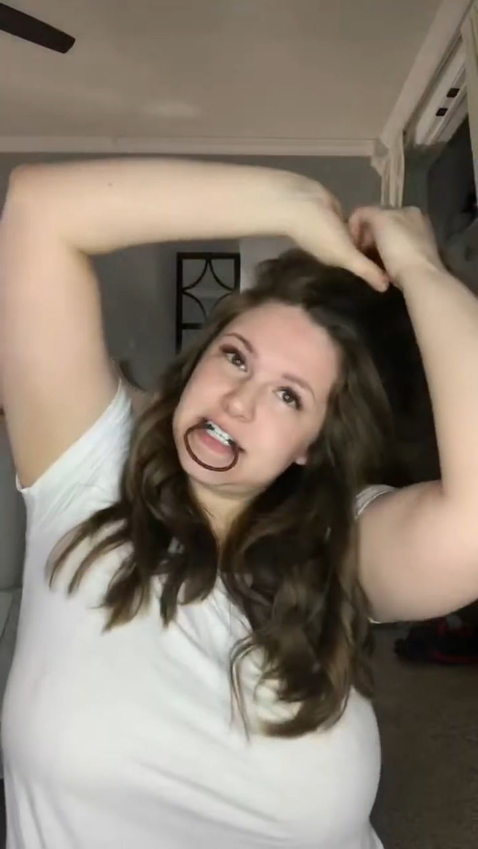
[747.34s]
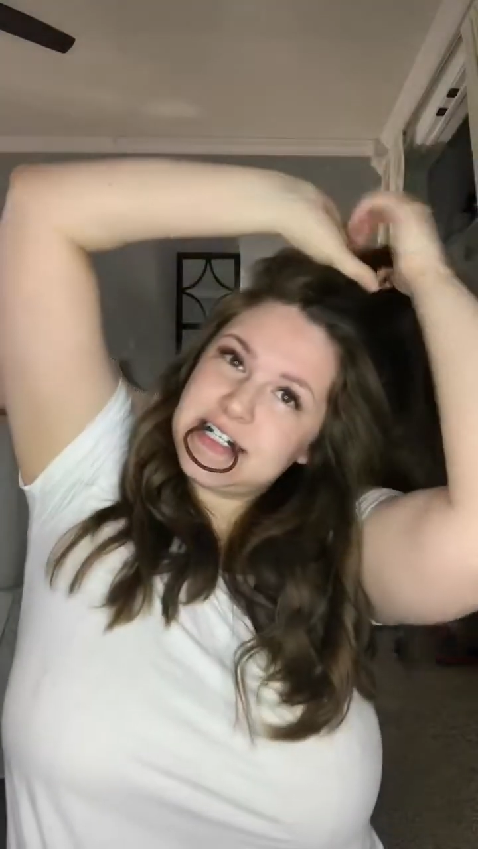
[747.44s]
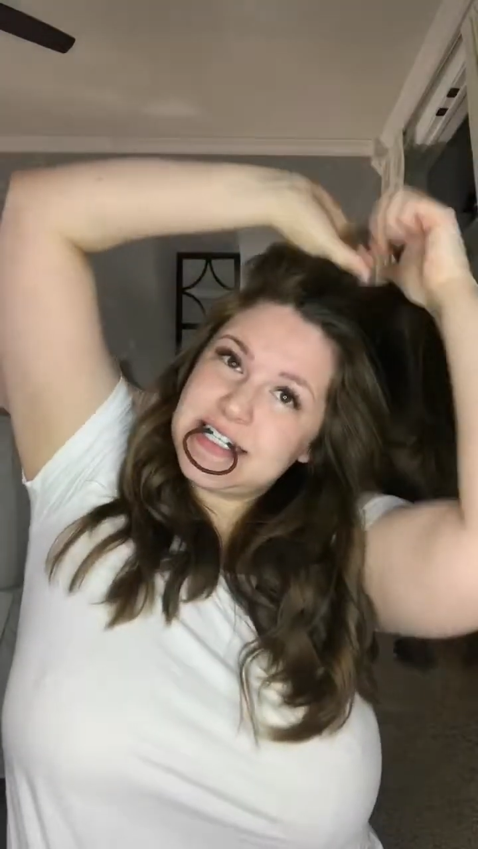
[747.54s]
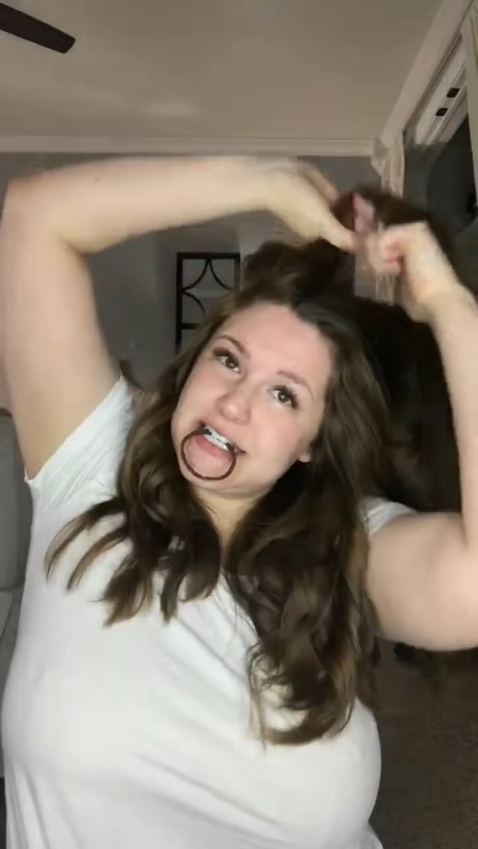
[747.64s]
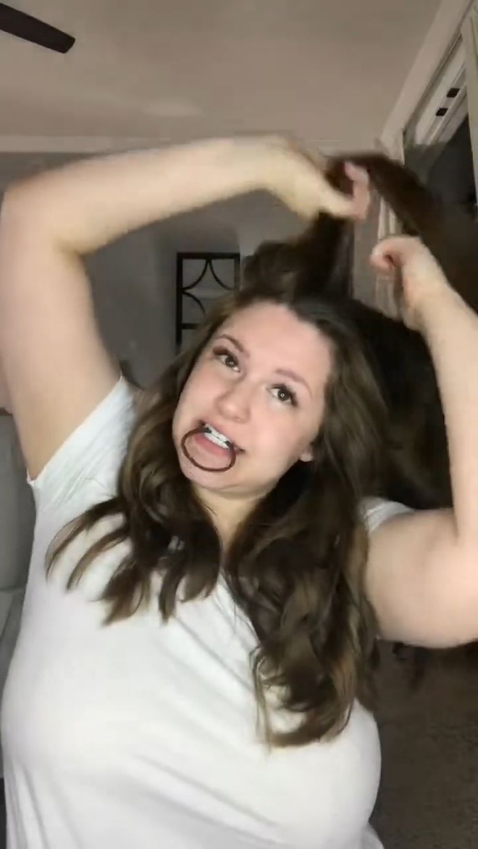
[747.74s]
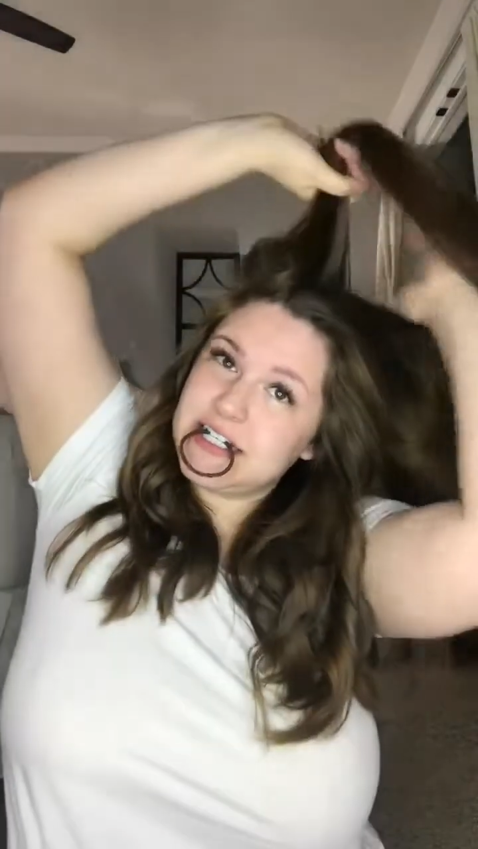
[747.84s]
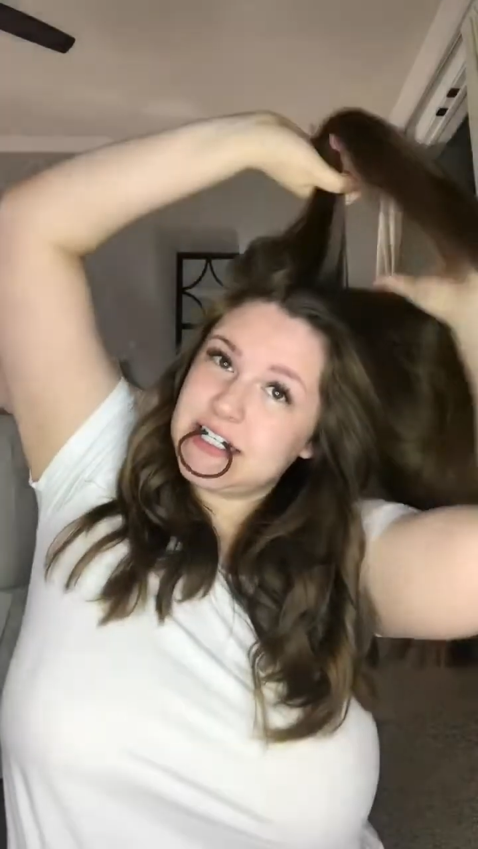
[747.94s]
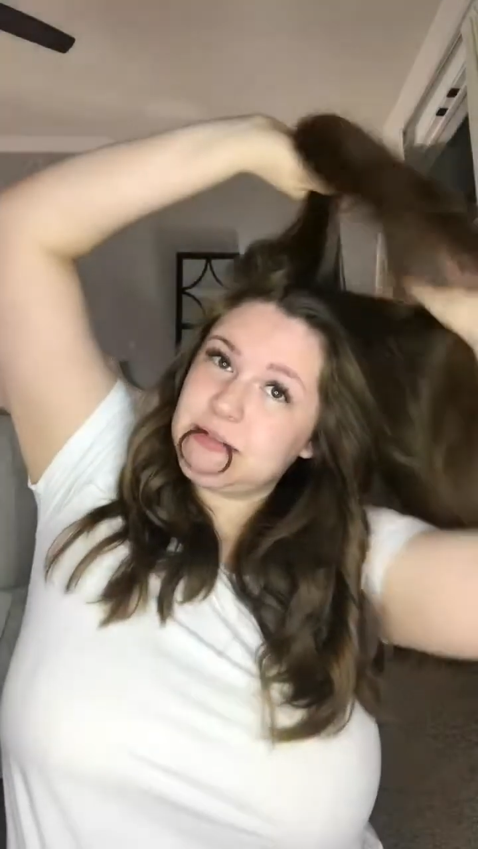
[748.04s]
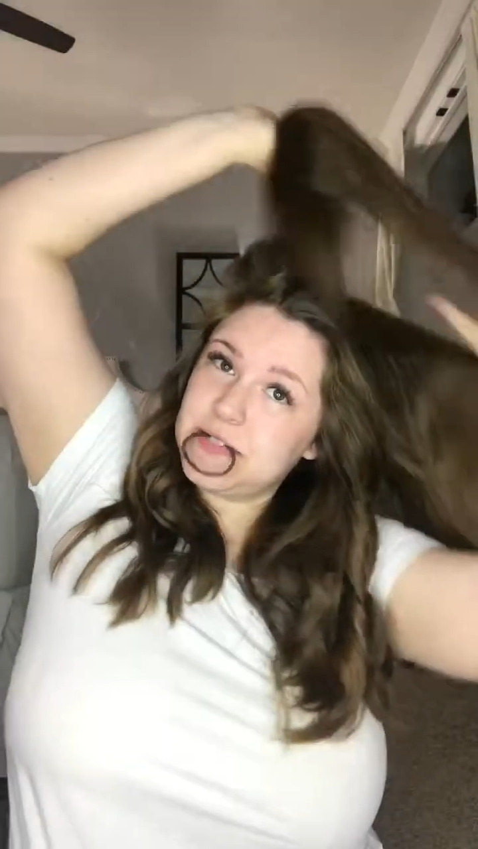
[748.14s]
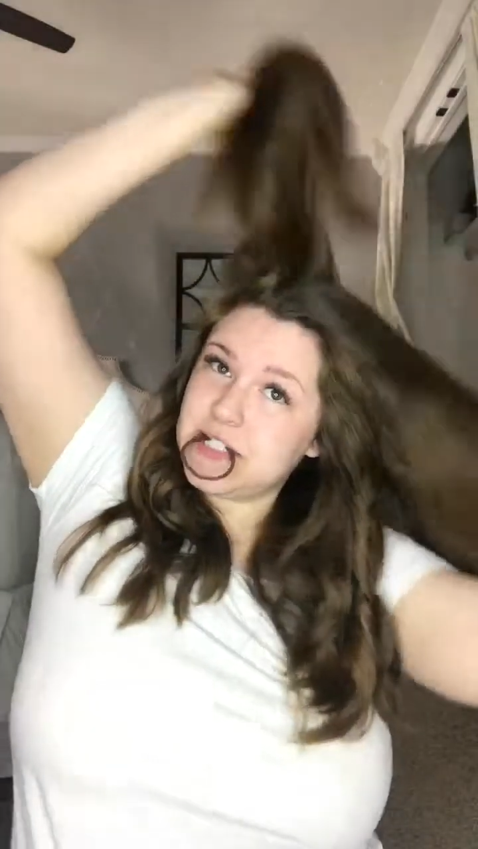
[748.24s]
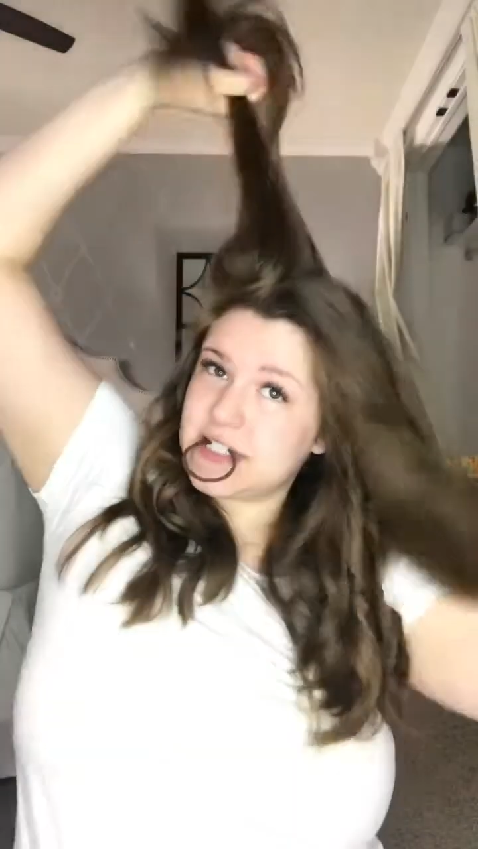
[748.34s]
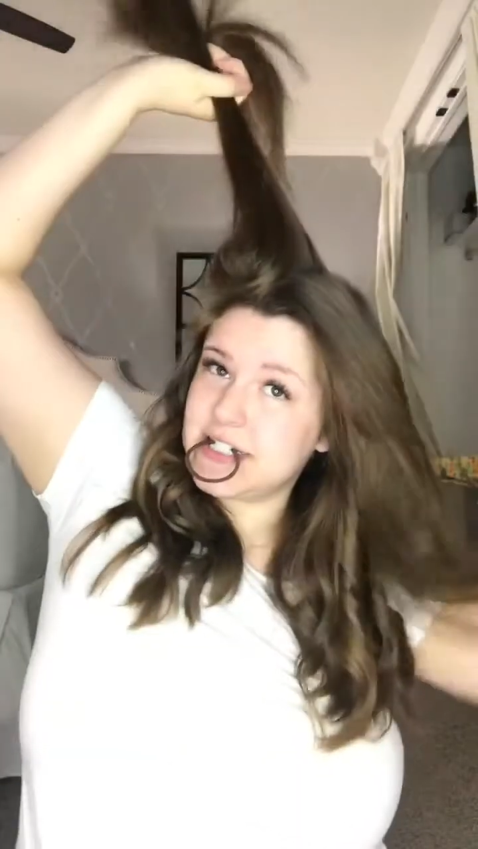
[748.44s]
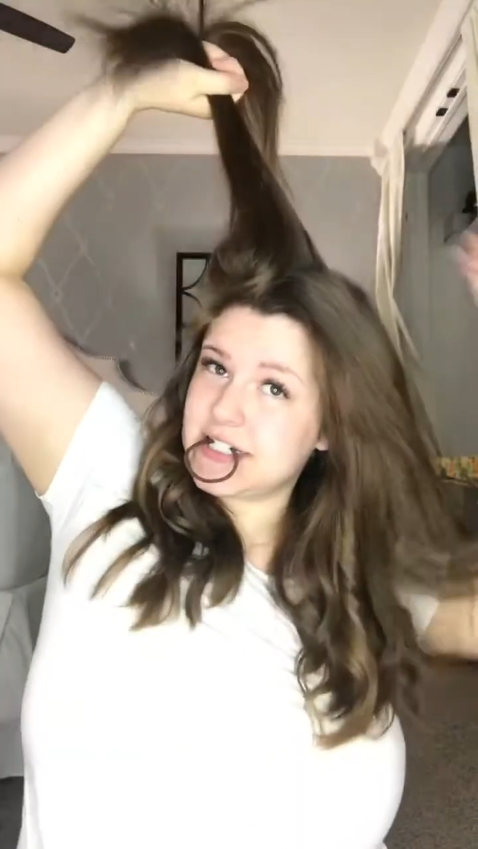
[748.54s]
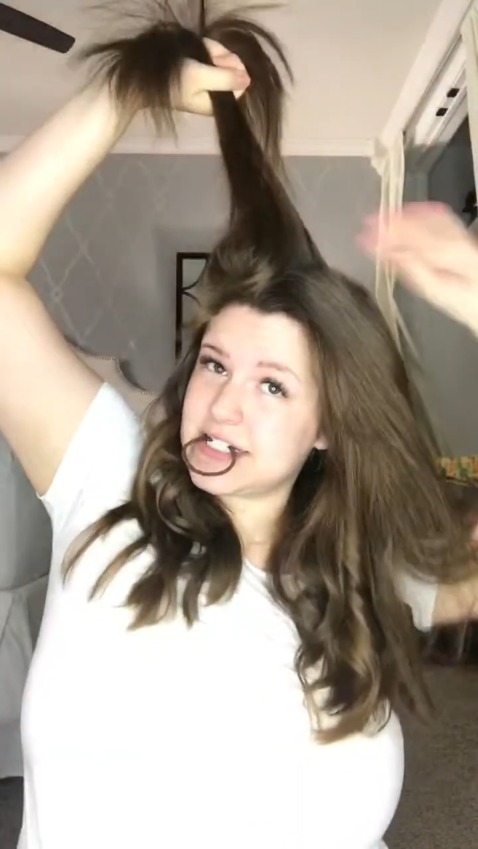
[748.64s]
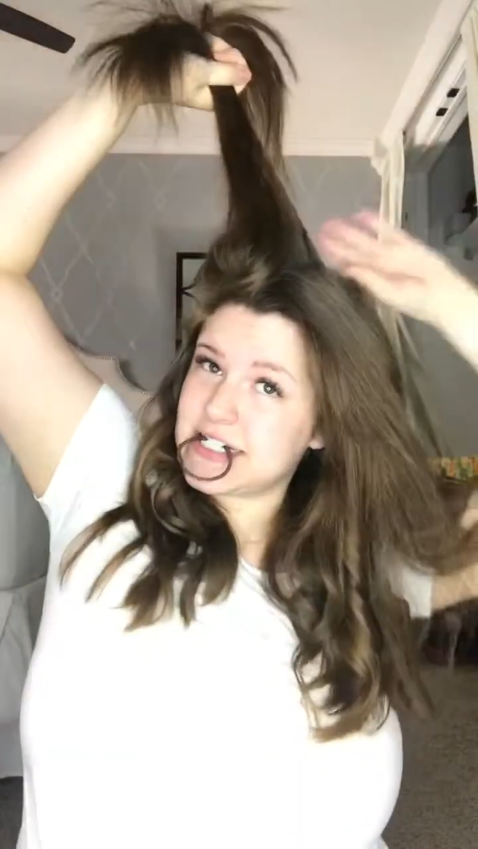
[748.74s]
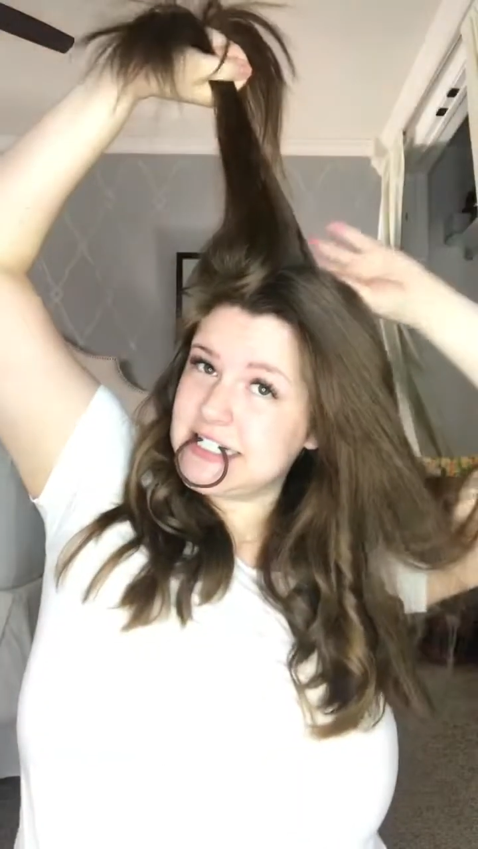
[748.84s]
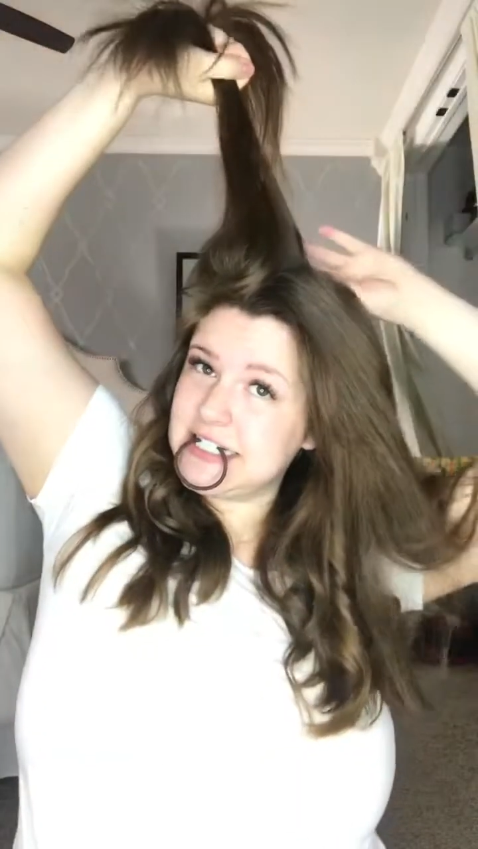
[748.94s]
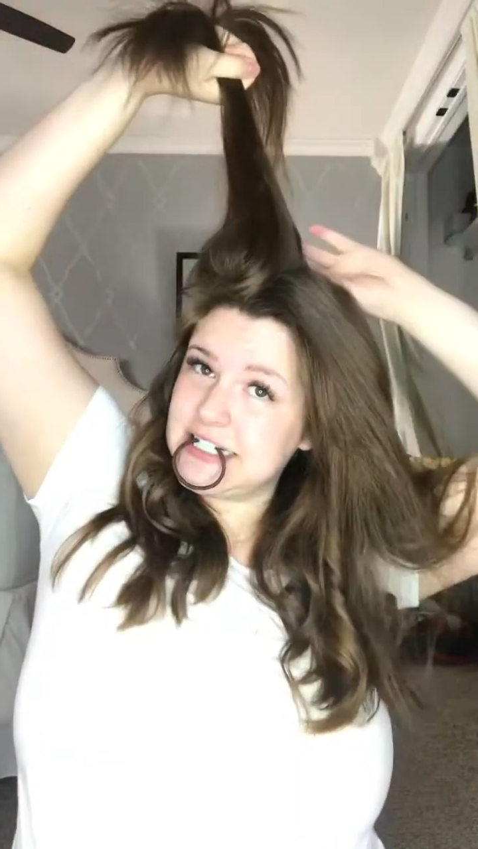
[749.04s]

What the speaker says: section off just this side,